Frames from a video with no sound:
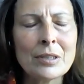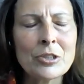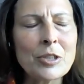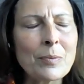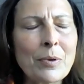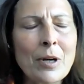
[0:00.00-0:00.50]

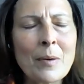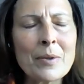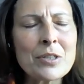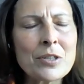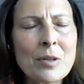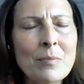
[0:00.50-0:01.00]
she
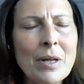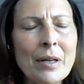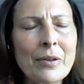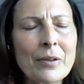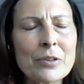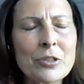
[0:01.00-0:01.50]
promised her
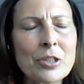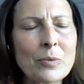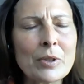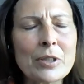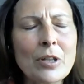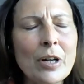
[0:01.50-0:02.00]
mother she
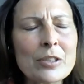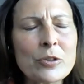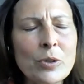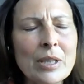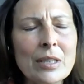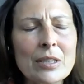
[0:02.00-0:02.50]
would not
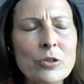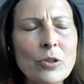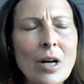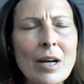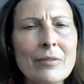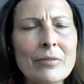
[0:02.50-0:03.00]
drink and
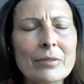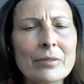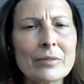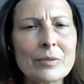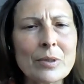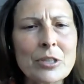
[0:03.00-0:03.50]
drive
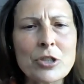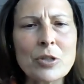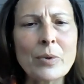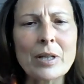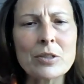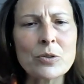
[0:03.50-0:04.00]
when she
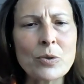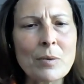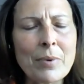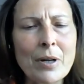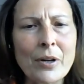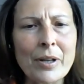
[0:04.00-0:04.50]
went to a
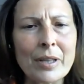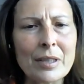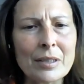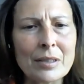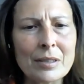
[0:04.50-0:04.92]
party.